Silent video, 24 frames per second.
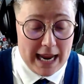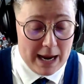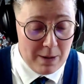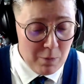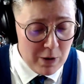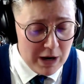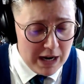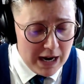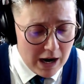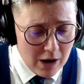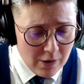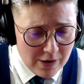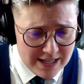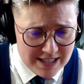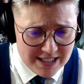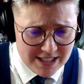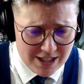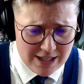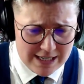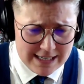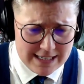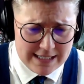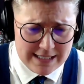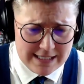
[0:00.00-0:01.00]
and we are
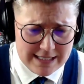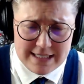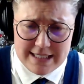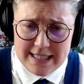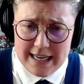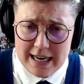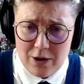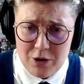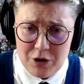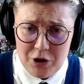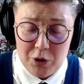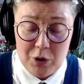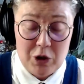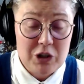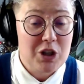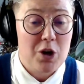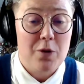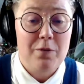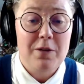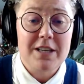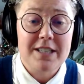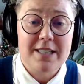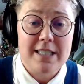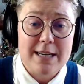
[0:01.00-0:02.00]
excited to tell you, because
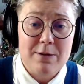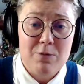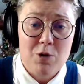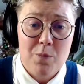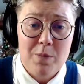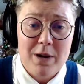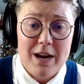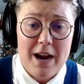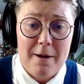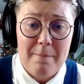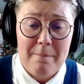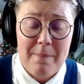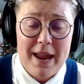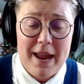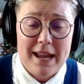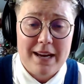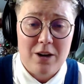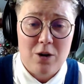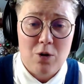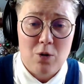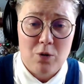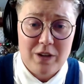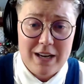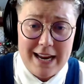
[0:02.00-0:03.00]
obviously we'll be
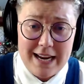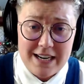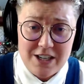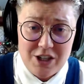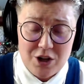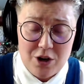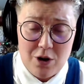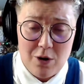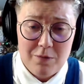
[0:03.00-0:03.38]
unpacking all the action